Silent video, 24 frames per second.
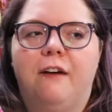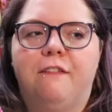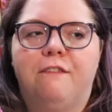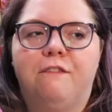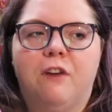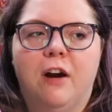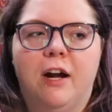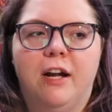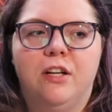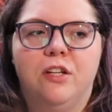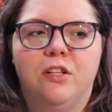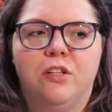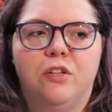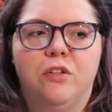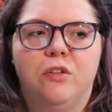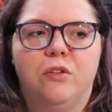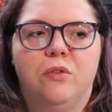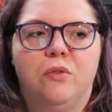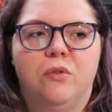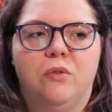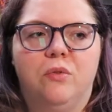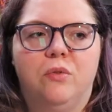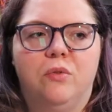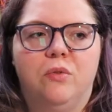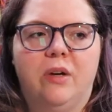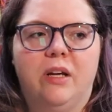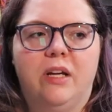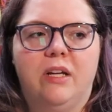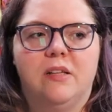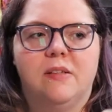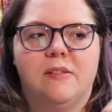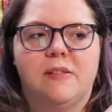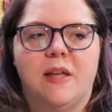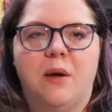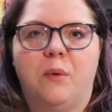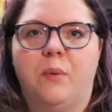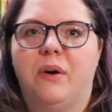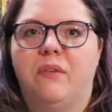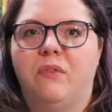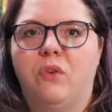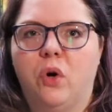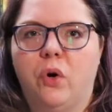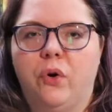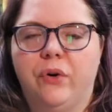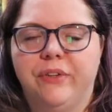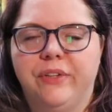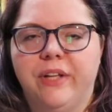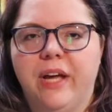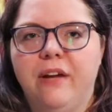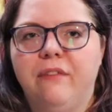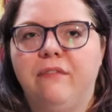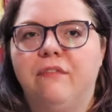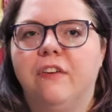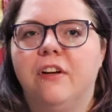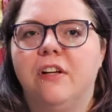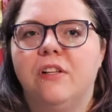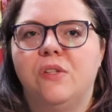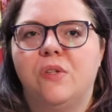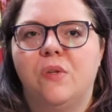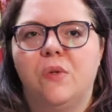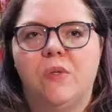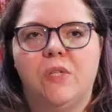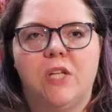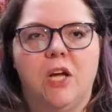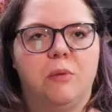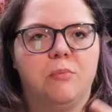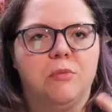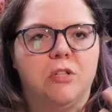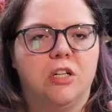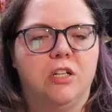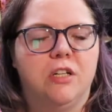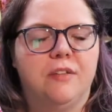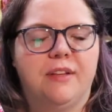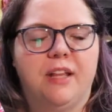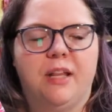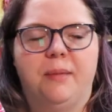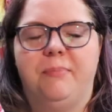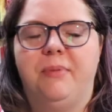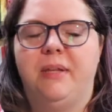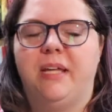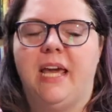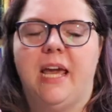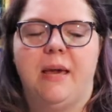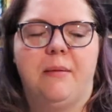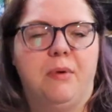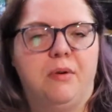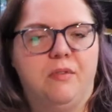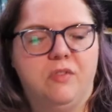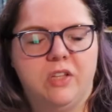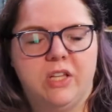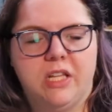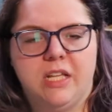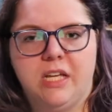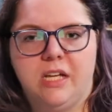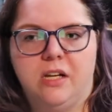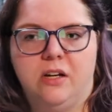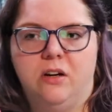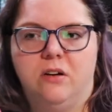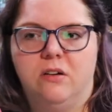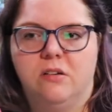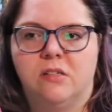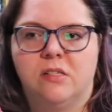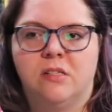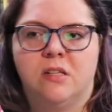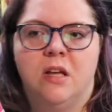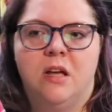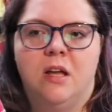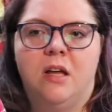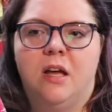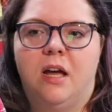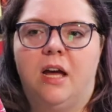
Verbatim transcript: a friend who is like one of her online friends who's helped her develop the game over the years.